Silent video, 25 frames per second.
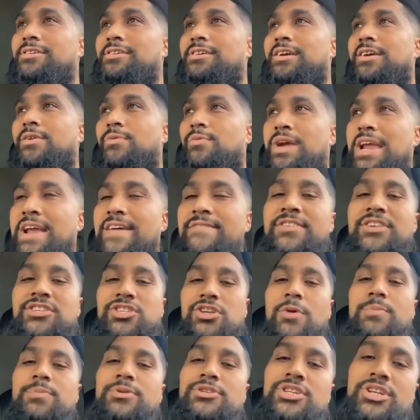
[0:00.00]
We have this
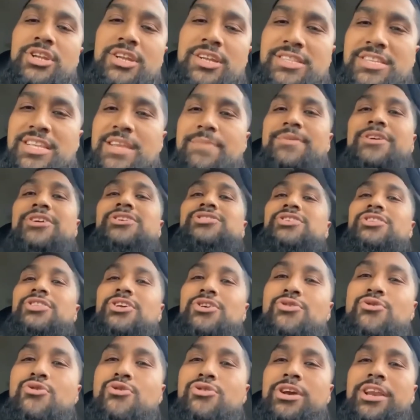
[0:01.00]
opportunity because of the
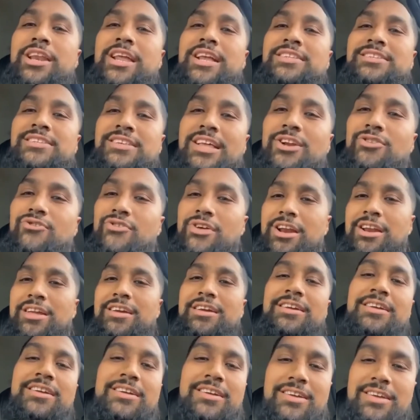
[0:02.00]
Kōkiri Accelerator.
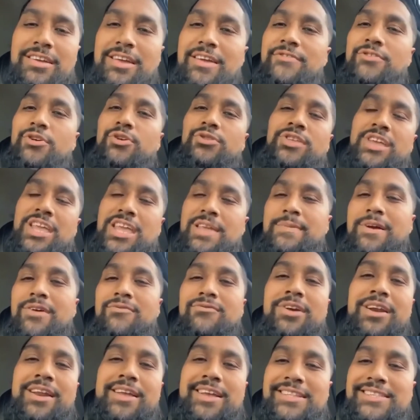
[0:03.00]
If you're thinking about
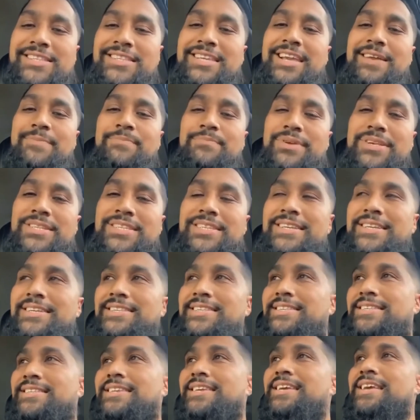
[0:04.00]
running a tech business,
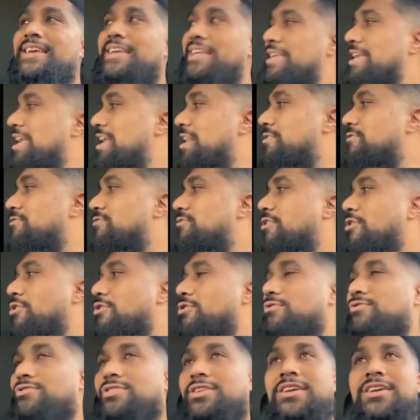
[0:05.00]
get
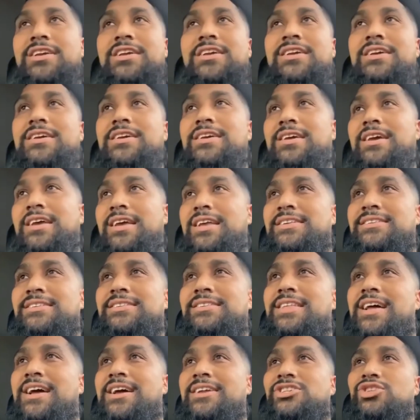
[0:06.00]
involved and
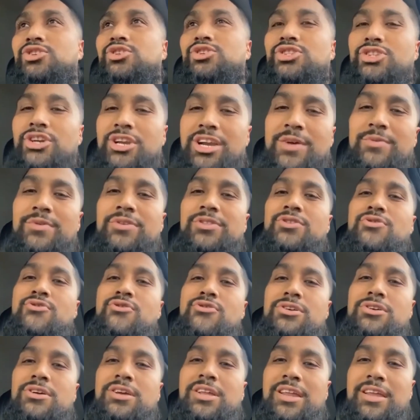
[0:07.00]
start your journey with
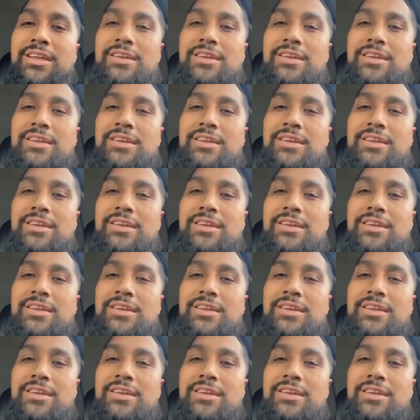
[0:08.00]
Kōkiri.